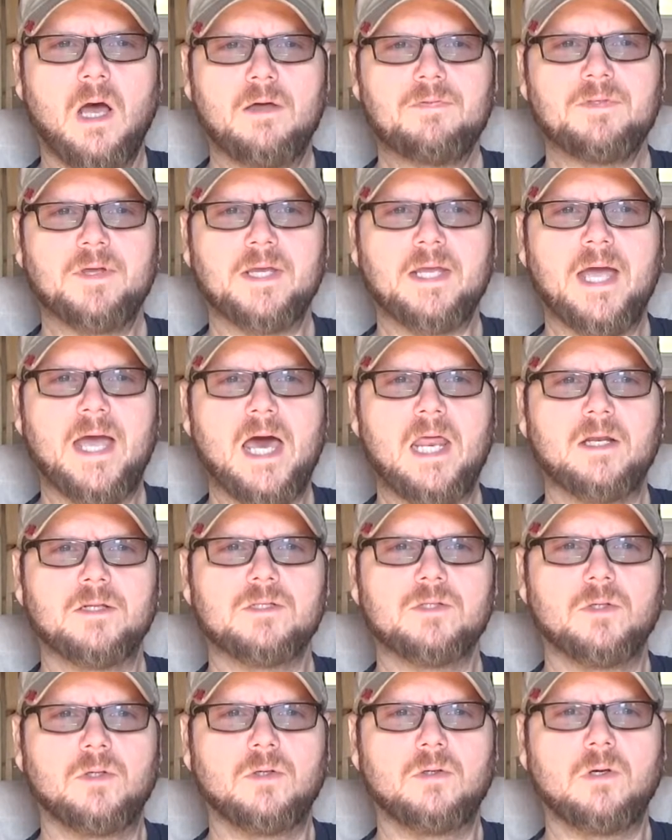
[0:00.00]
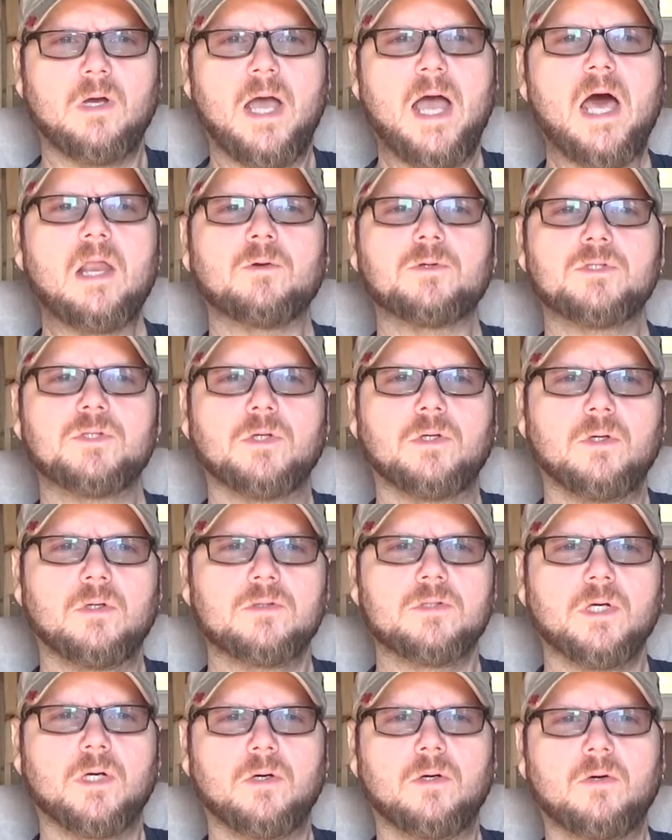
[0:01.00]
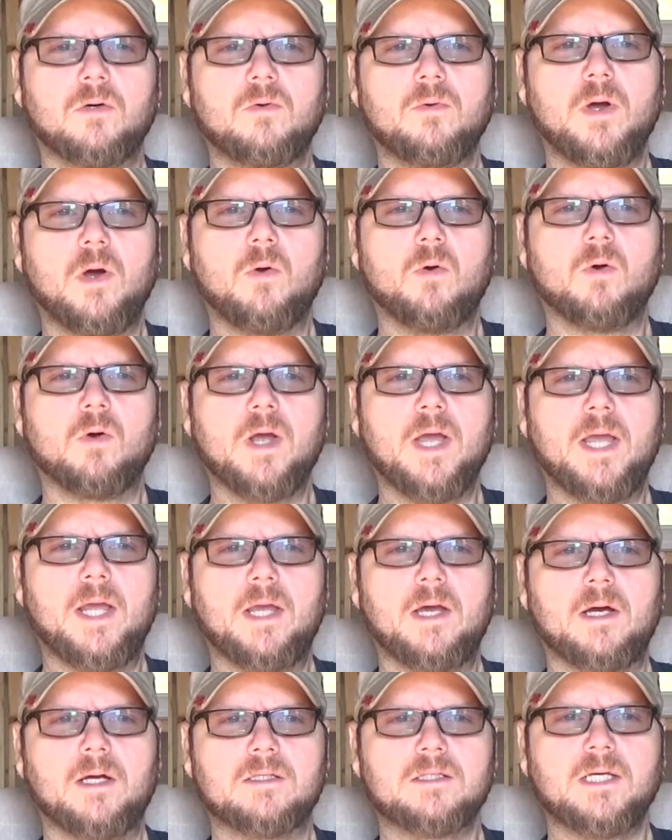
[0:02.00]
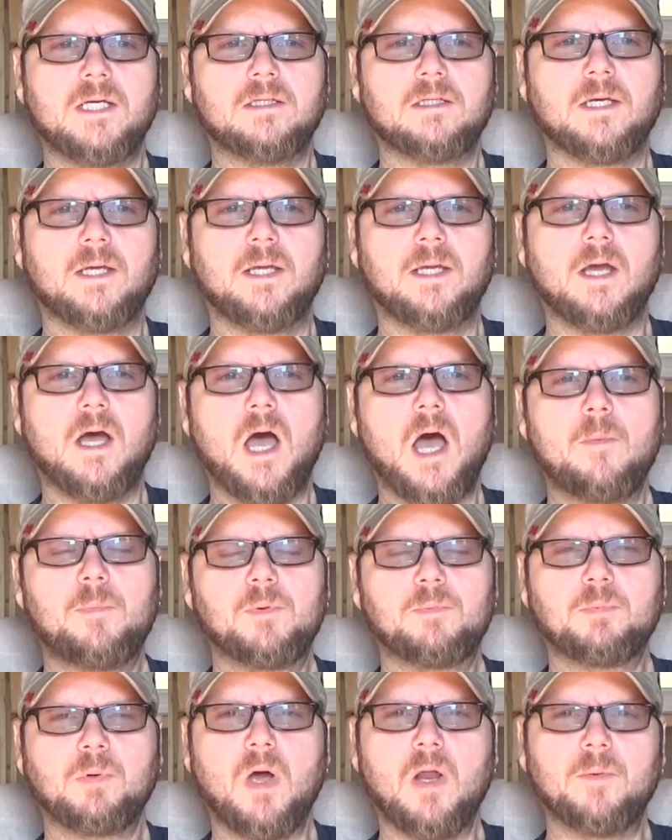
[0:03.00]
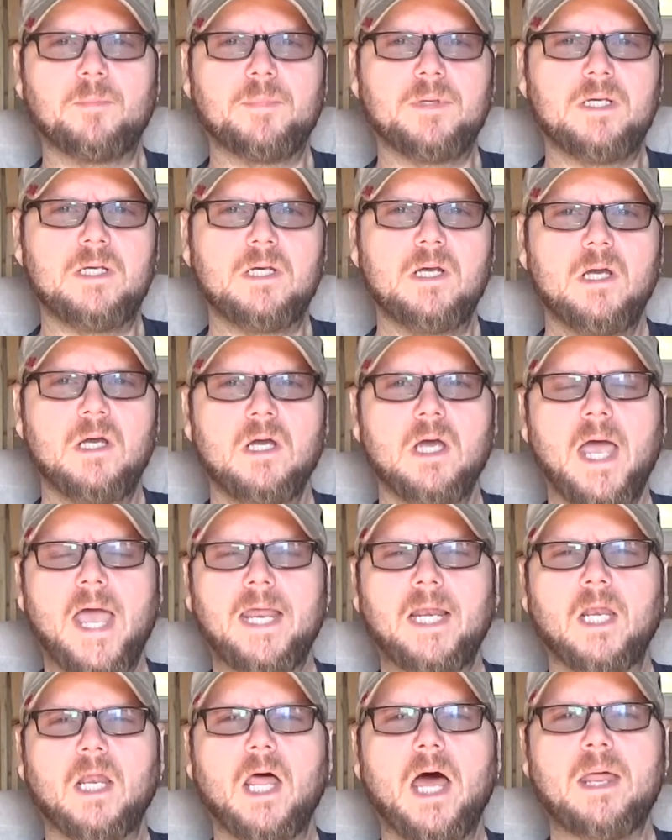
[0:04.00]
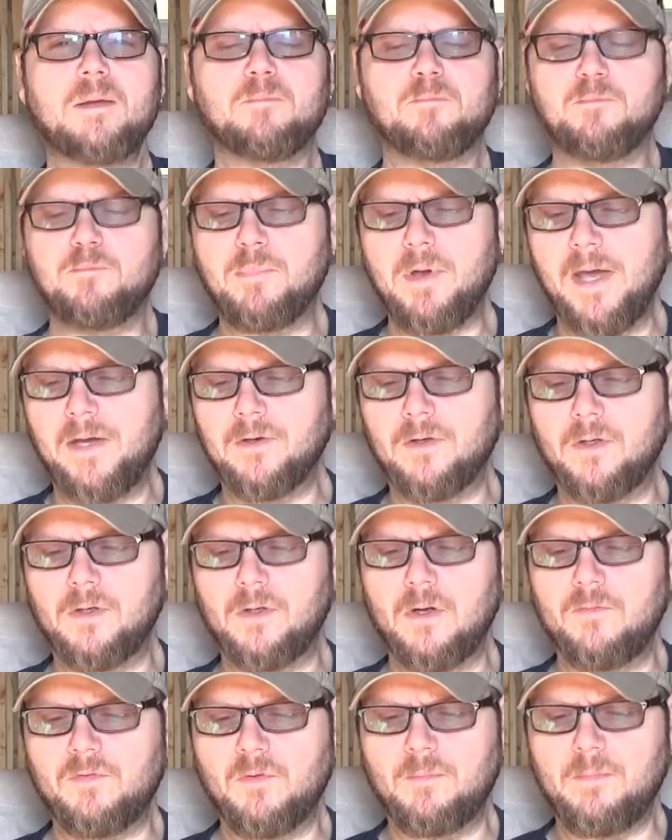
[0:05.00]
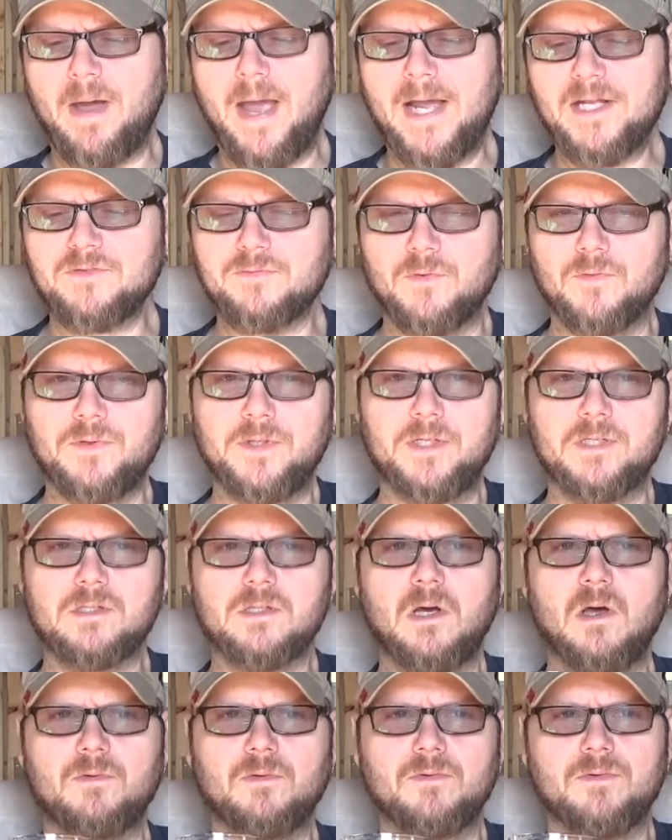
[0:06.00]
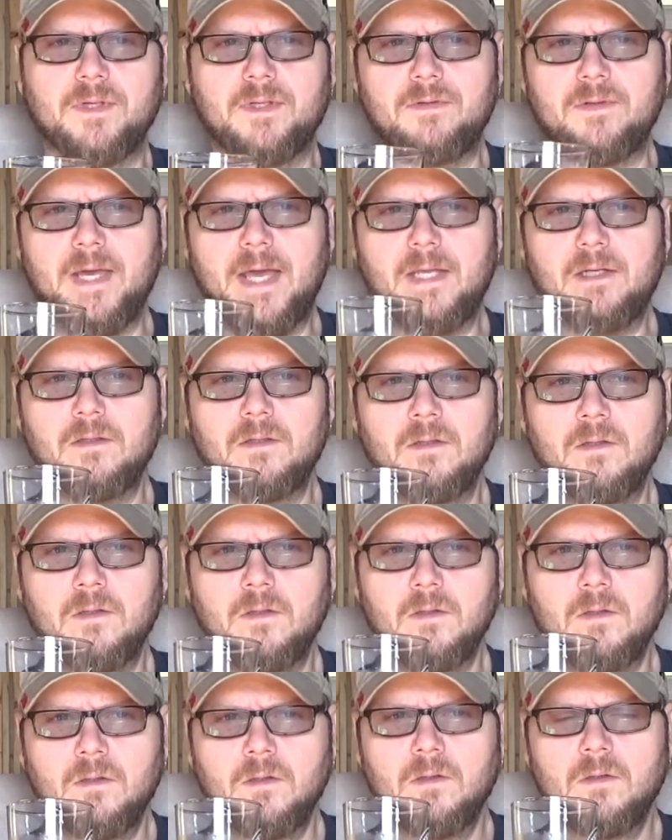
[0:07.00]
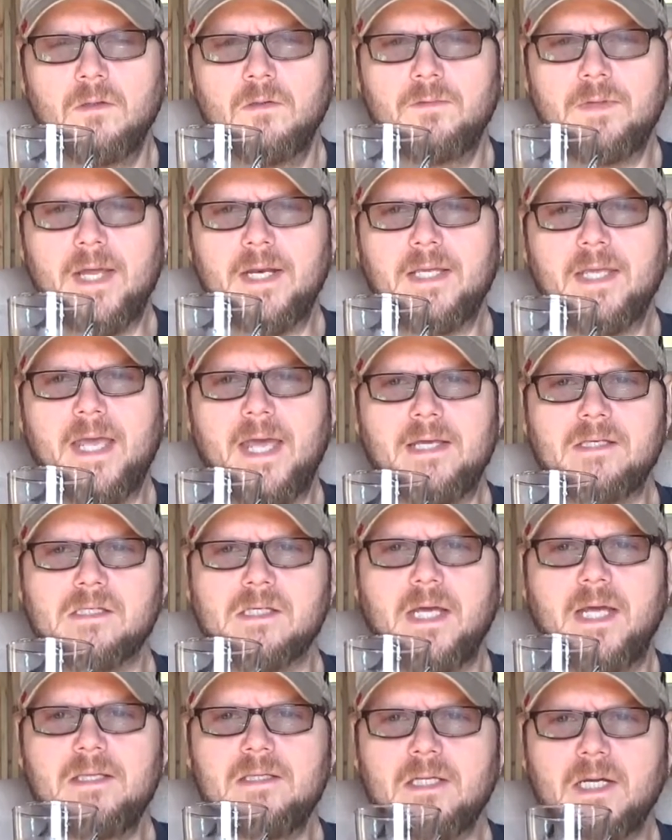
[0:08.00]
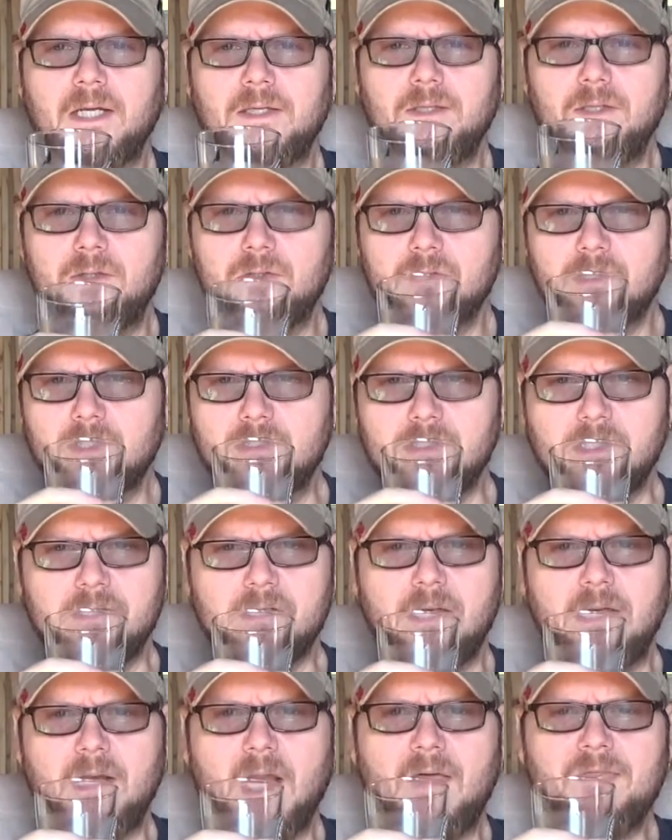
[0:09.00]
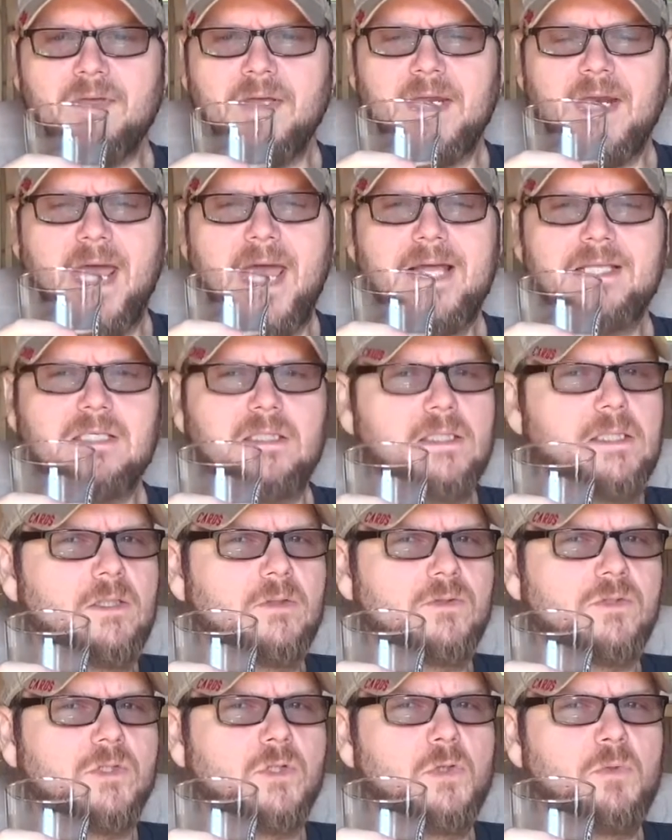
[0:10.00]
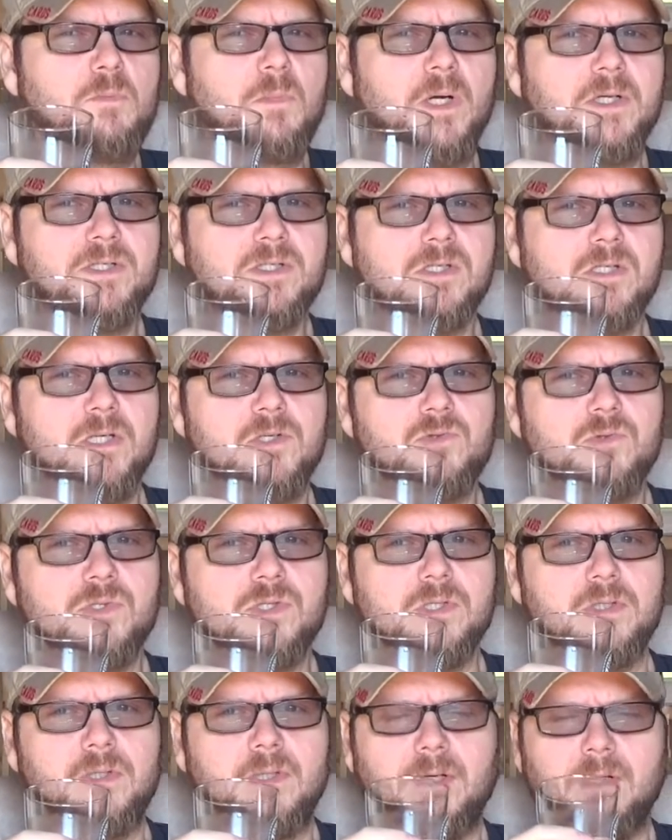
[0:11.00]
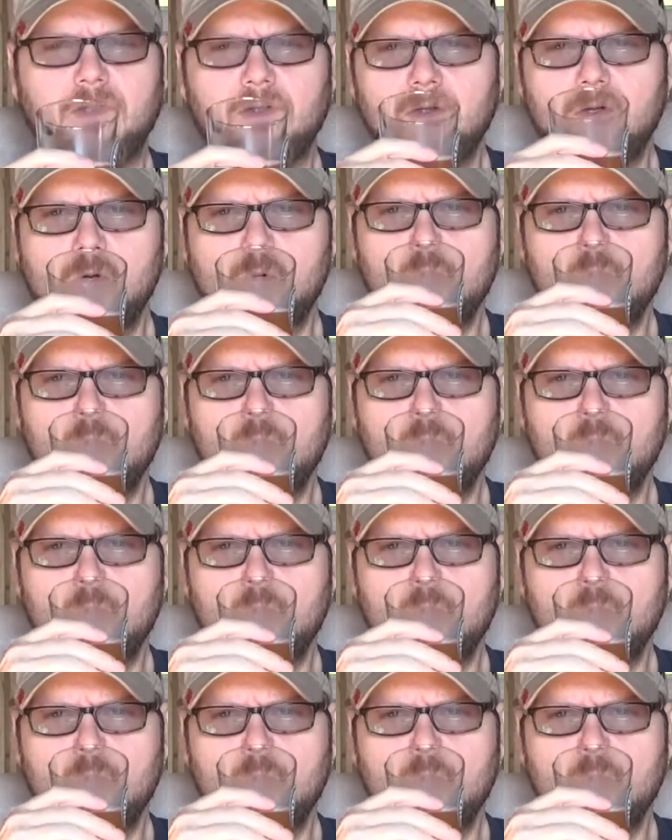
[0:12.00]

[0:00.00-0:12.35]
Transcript: I think a Hallertau or a Tettnang hop would probably be a lot better of a match for this, other than that Cascade that I use, because I think it adds a little too much citrus in there.